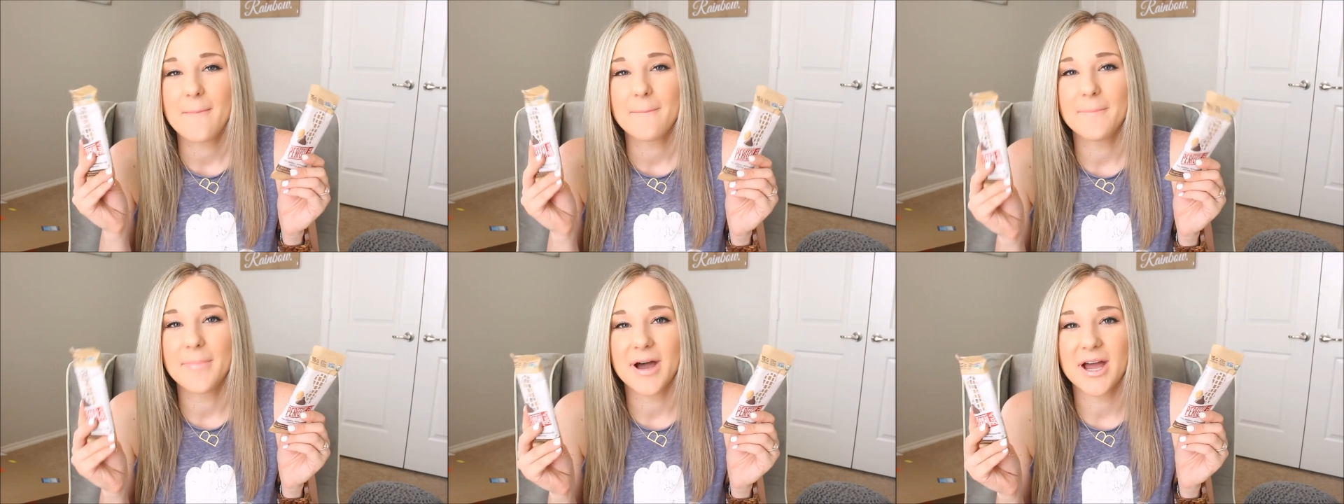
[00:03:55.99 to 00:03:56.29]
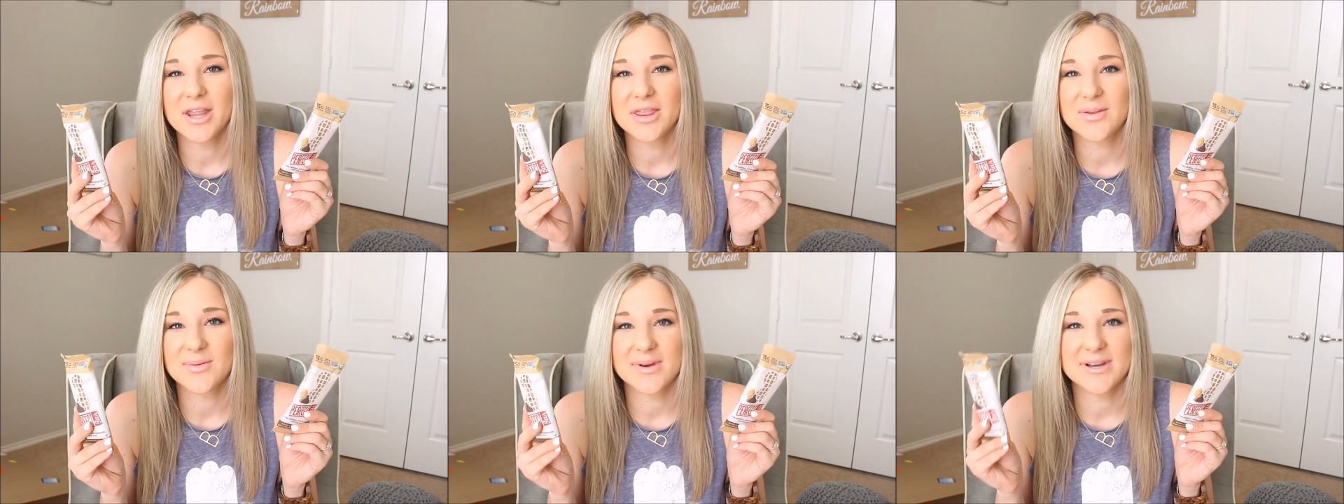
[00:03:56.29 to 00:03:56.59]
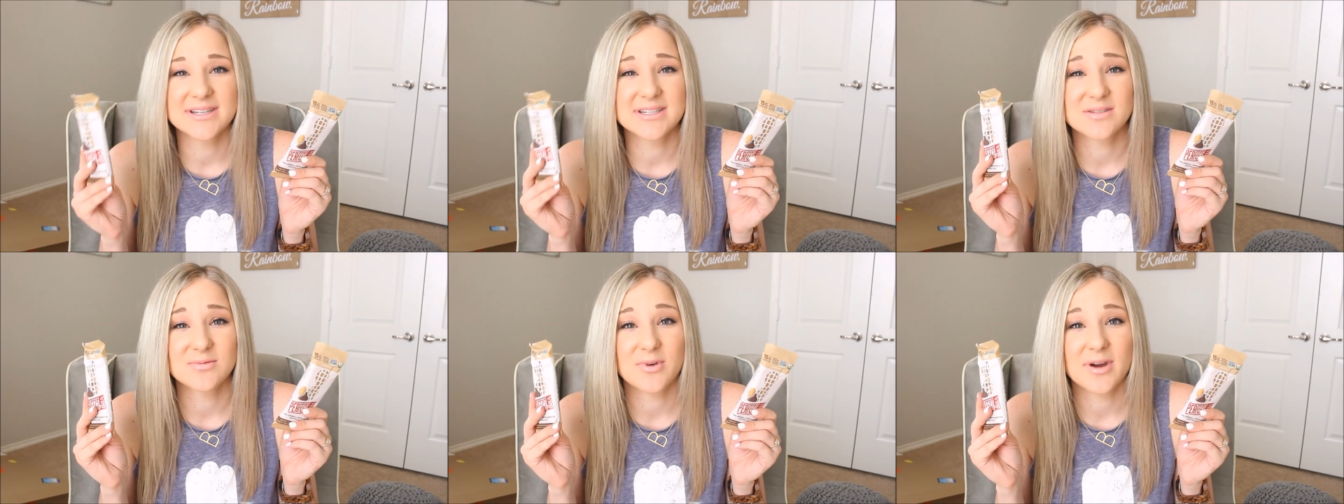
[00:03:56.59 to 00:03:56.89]
but the
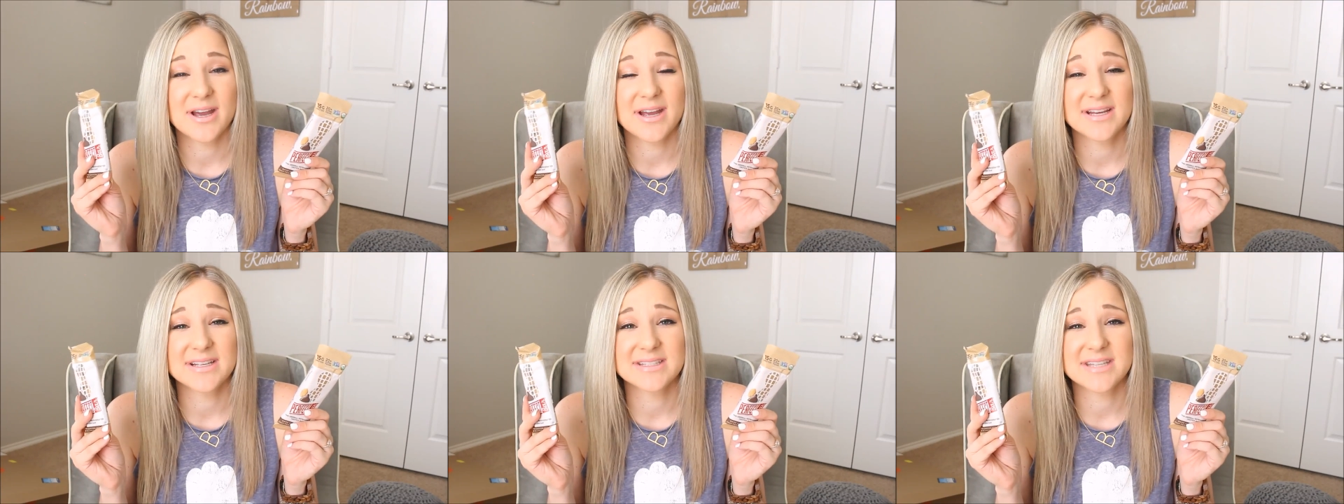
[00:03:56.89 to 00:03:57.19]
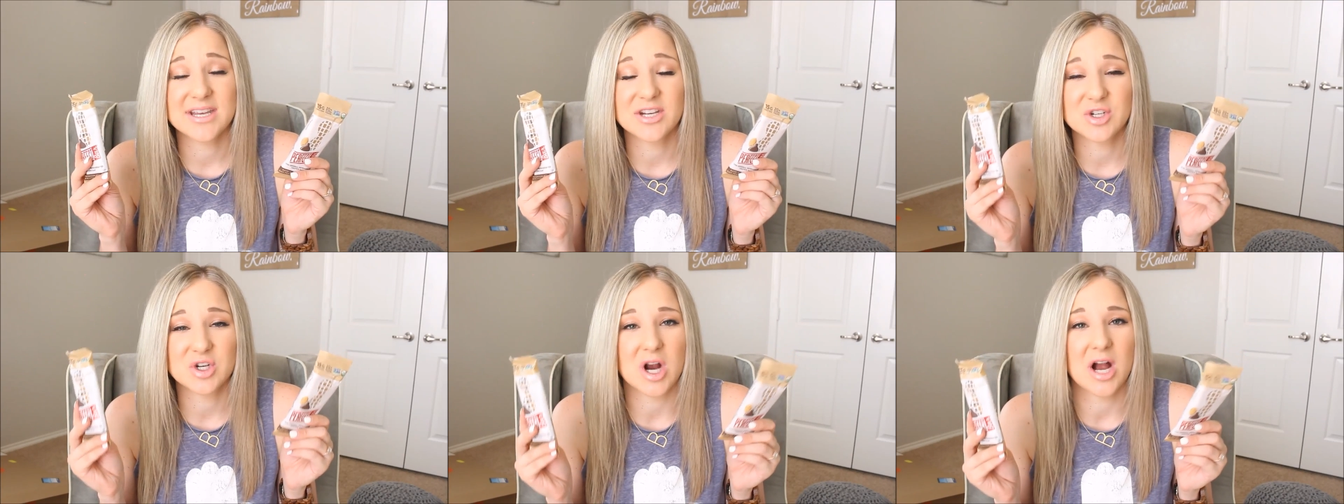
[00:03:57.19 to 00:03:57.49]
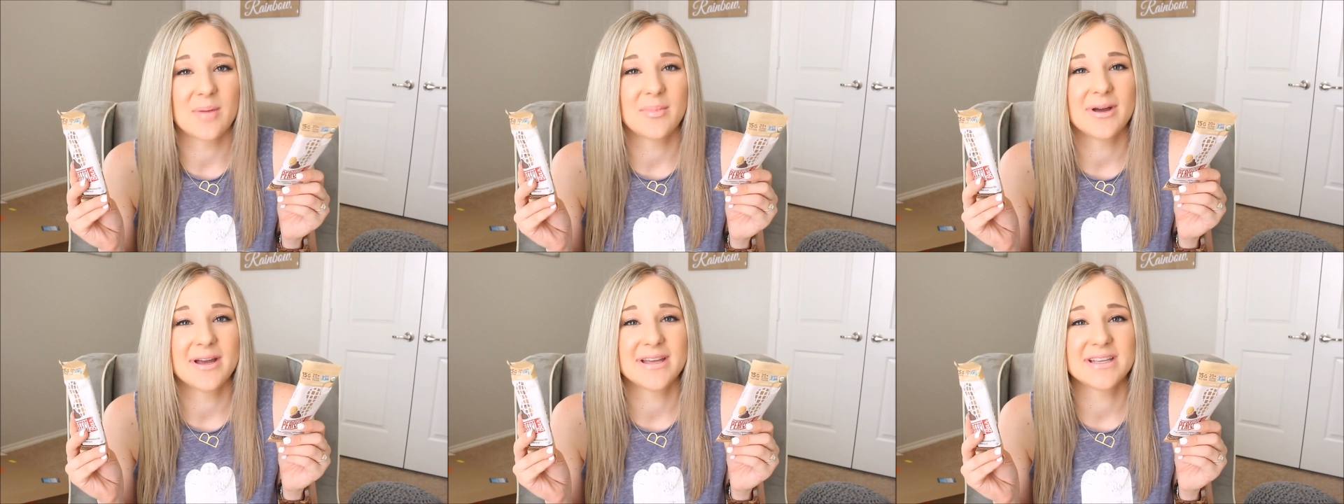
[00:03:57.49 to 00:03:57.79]
reason why I say
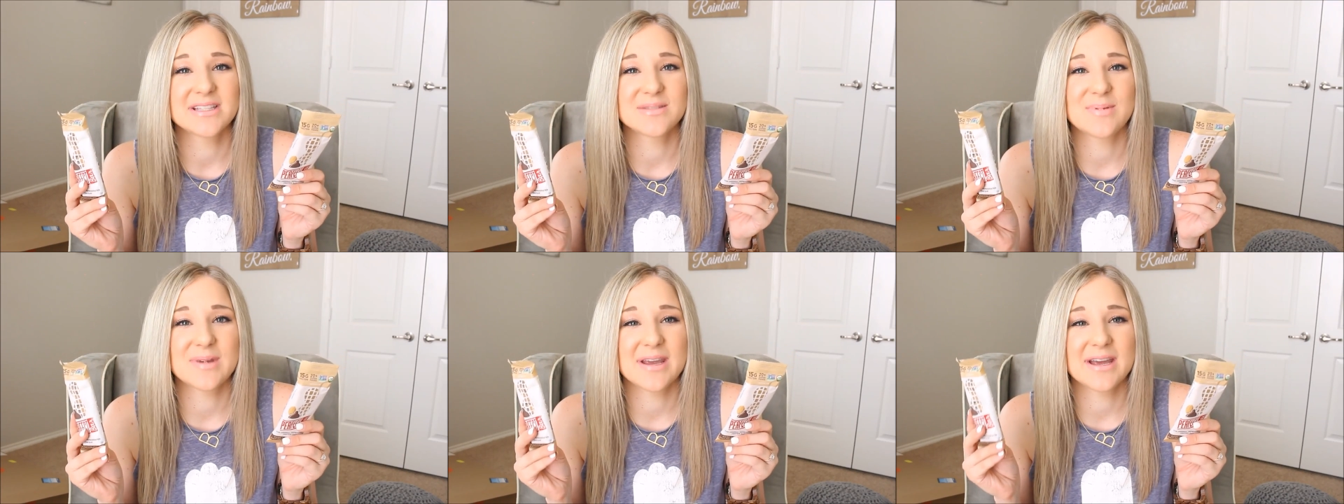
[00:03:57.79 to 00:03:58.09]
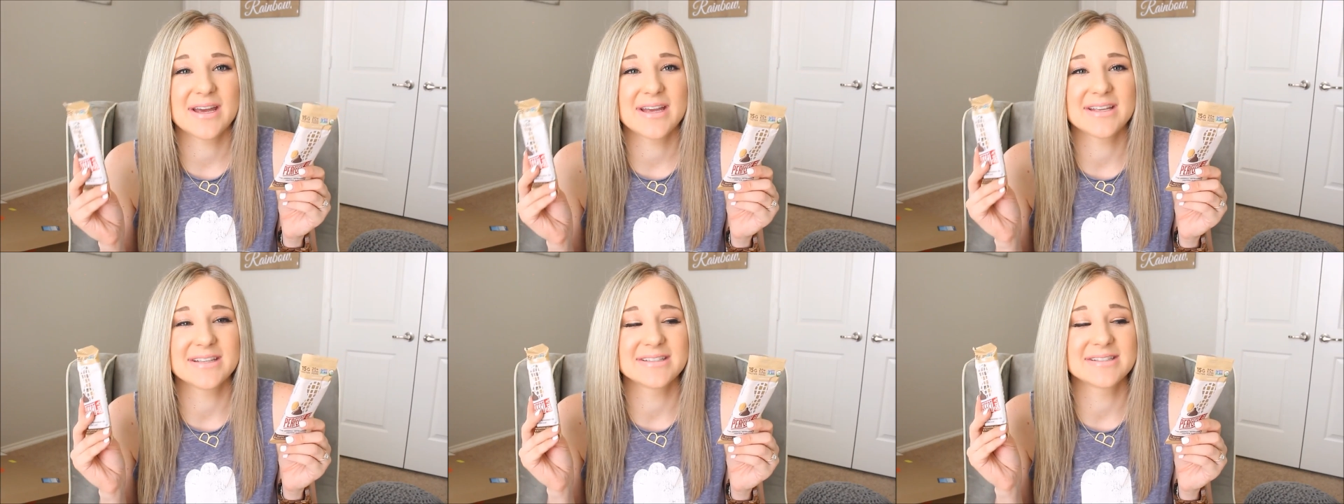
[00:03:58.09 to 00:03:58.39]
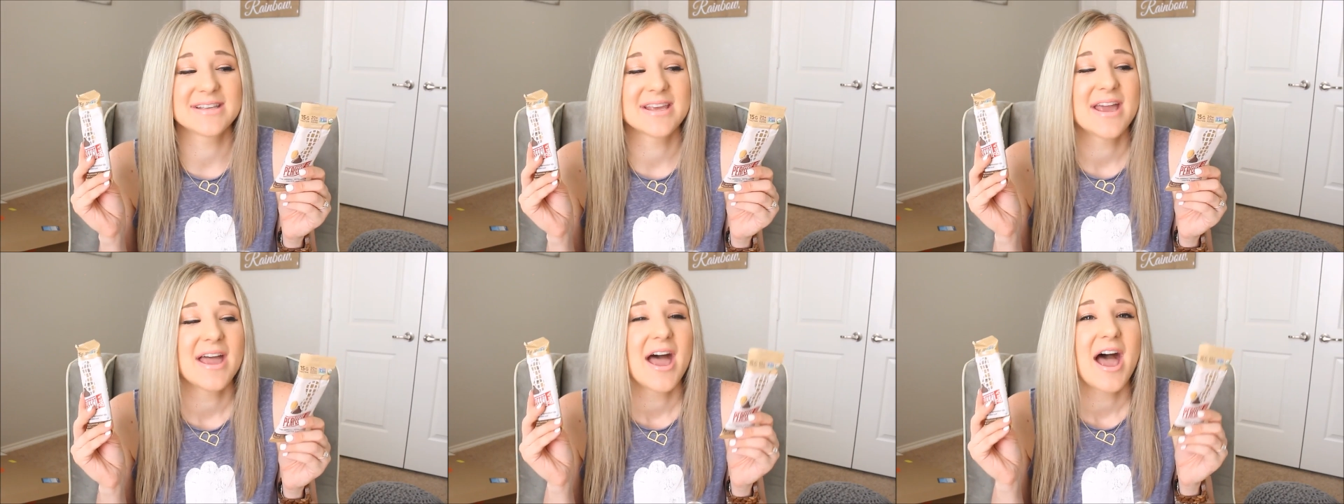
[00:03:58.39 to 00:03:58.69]
drama is
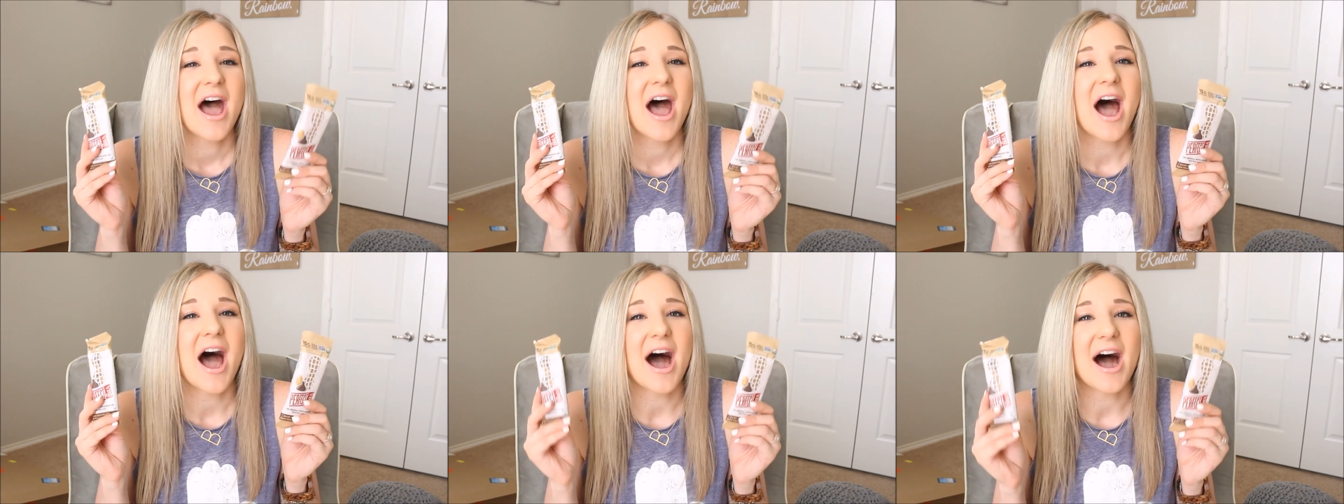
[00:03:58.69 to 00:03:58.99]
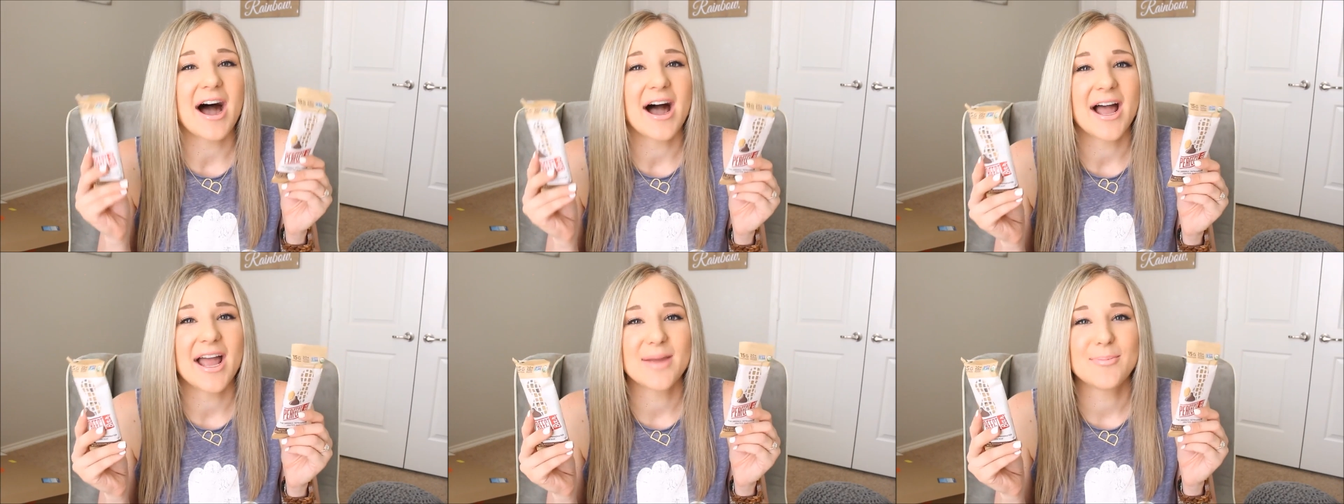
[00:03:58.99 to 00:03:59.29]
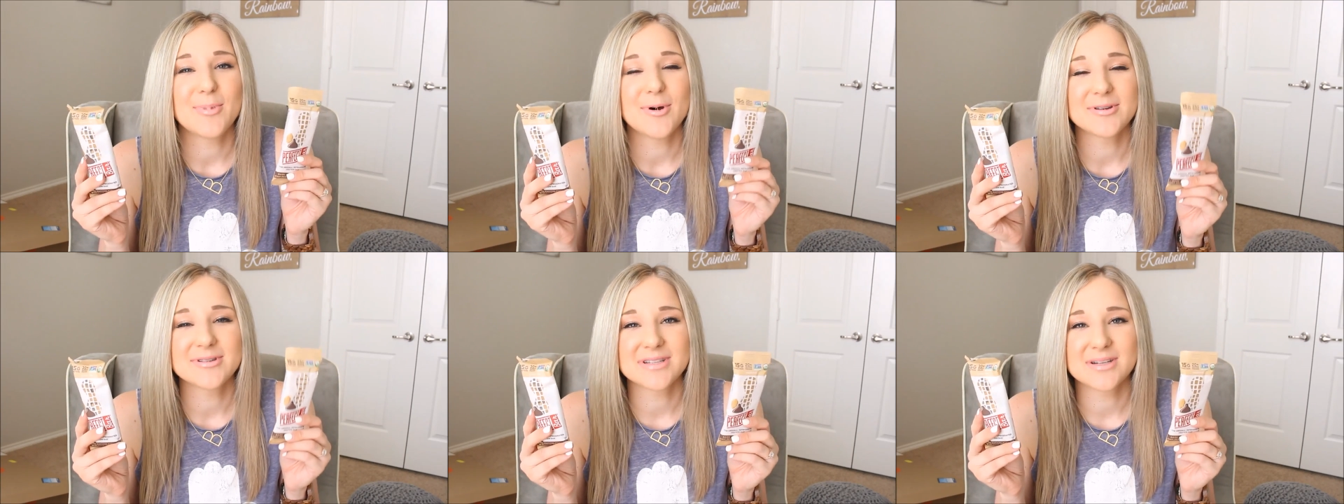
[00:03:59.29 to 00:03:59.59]
because I
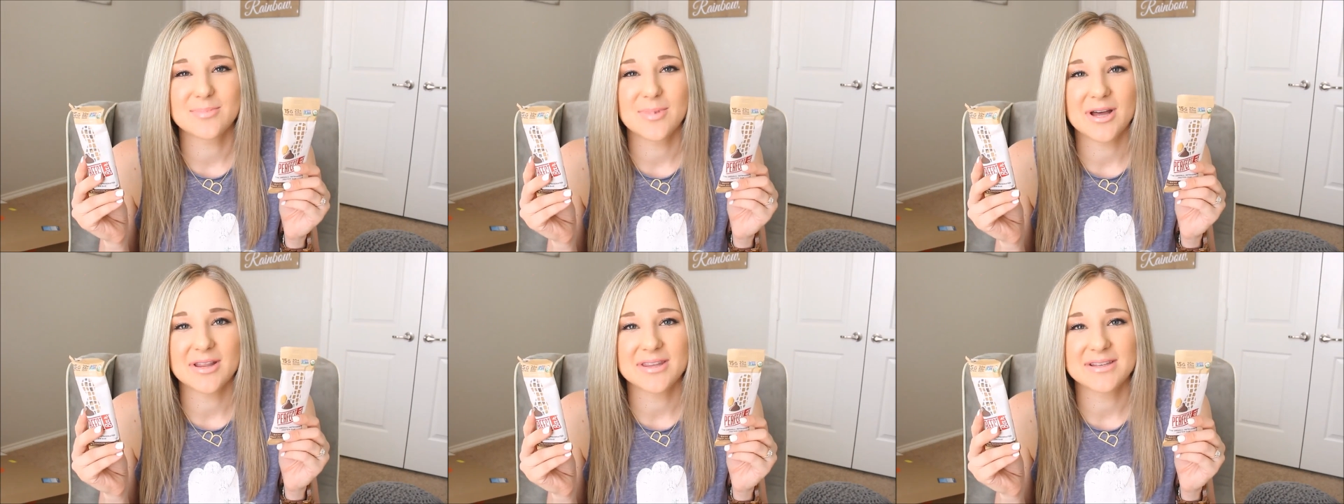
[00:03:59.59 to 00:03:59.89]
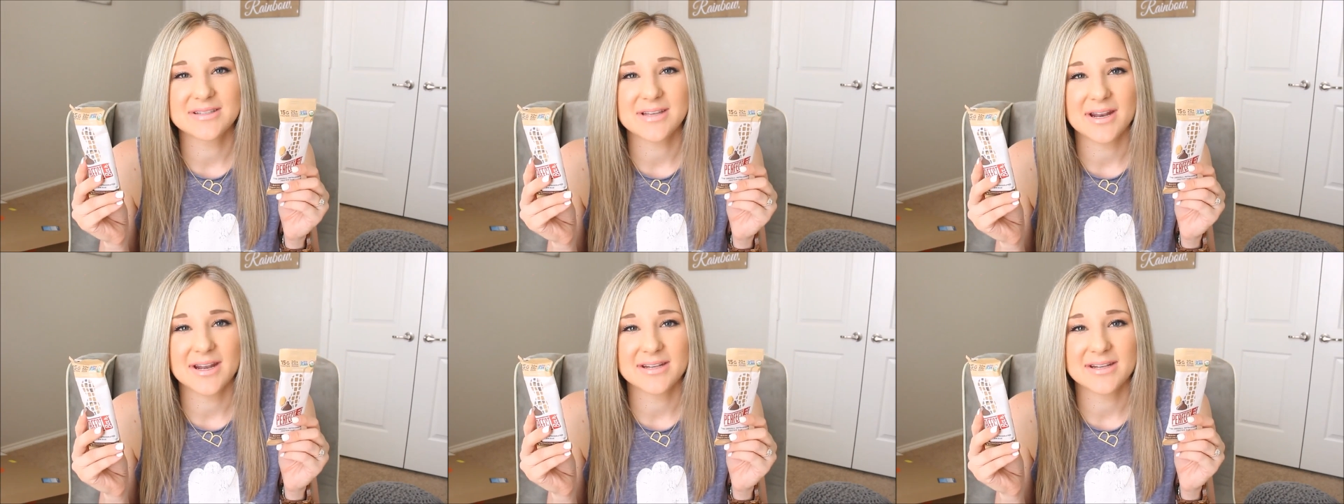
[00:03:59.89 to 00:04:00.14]
posted about these on